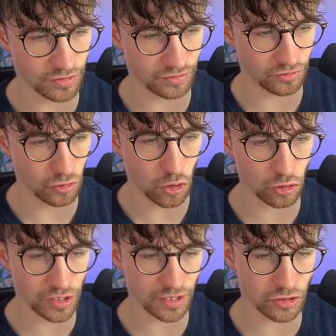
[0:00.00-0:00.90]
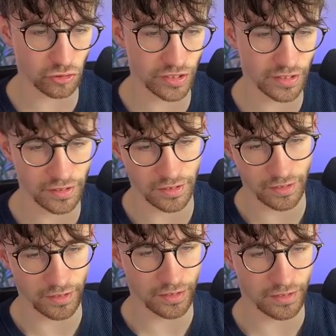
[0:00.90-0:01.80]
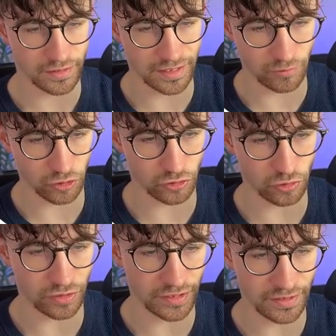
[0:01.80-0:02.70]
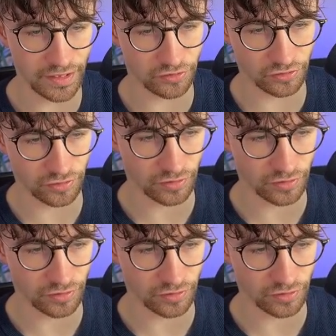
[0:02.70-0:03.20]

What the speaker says: is the horror category. Then I'm going to delete this,